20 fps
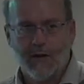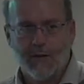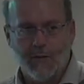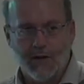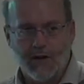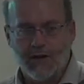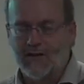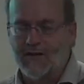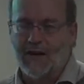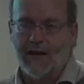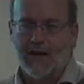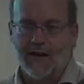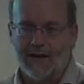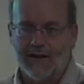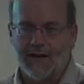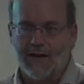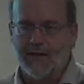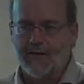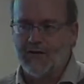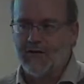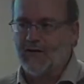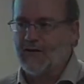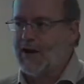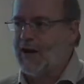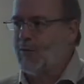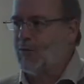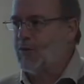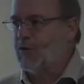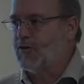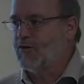Because they like to have the
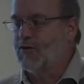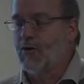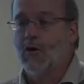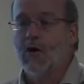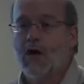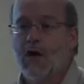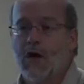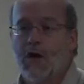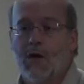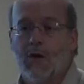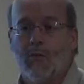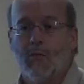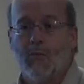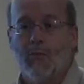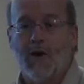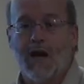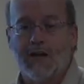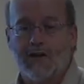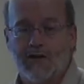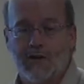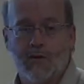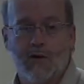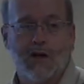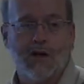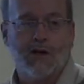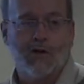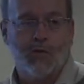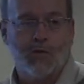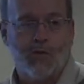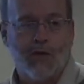sample. So by doing
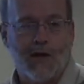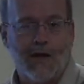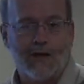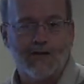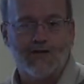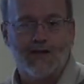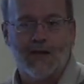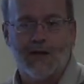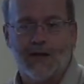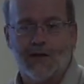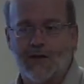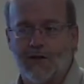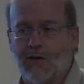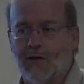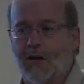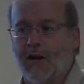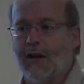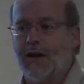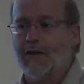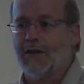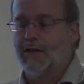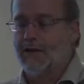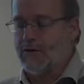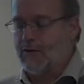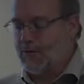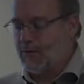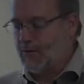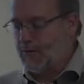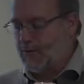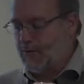your project, you're likely
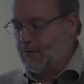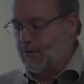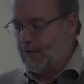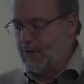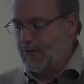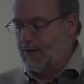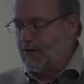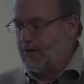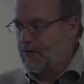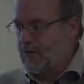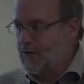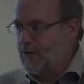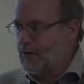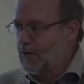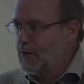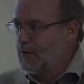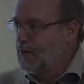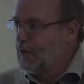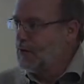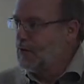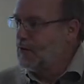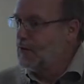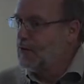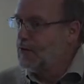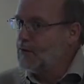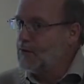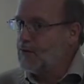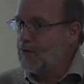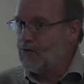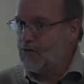to influence
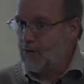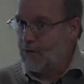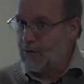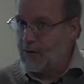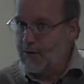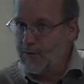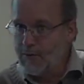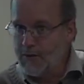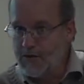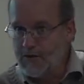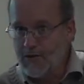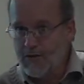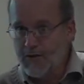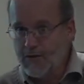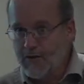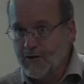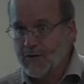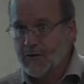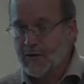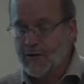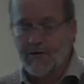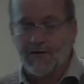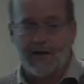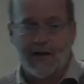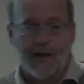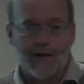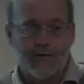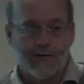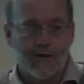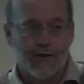your zoning officials, because they
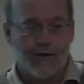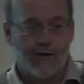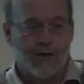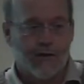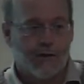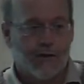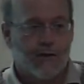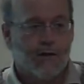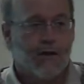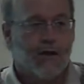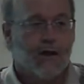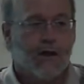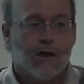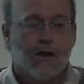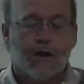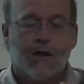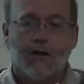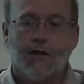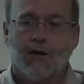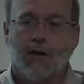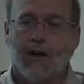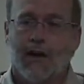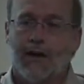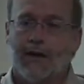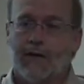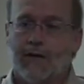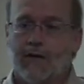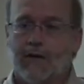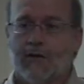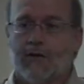have to learn. You're
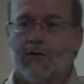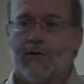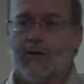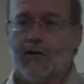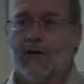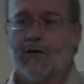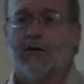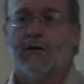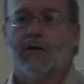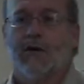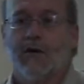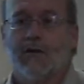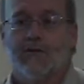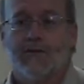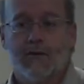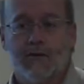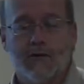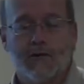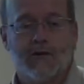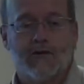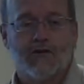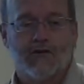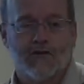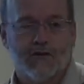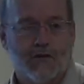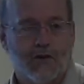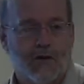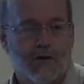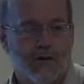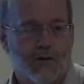likely to influence
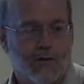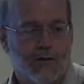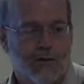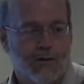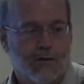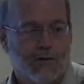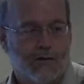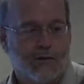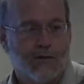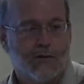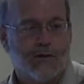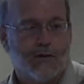local